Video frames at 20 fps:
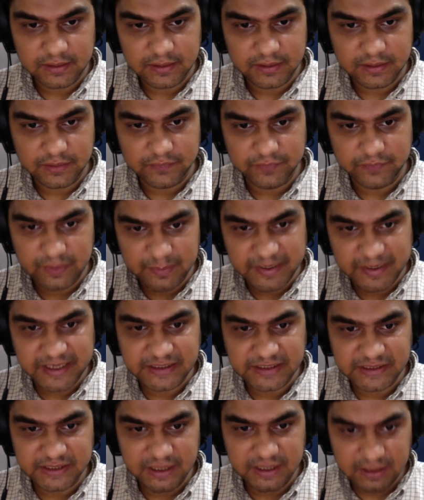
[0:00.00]
will be
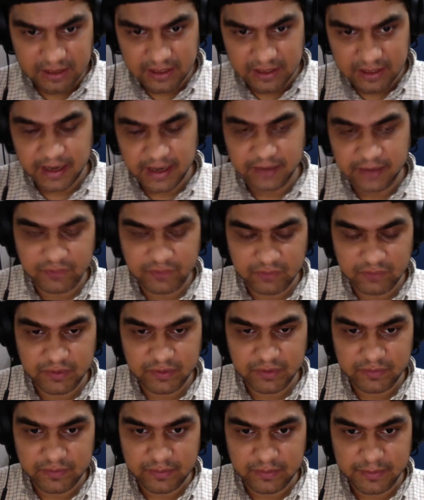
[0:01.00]
digital and one way
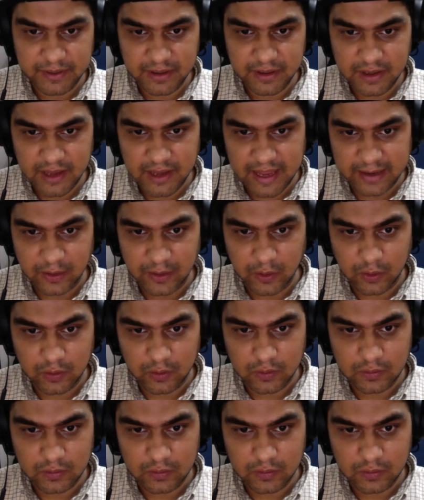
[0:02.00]
will be analog.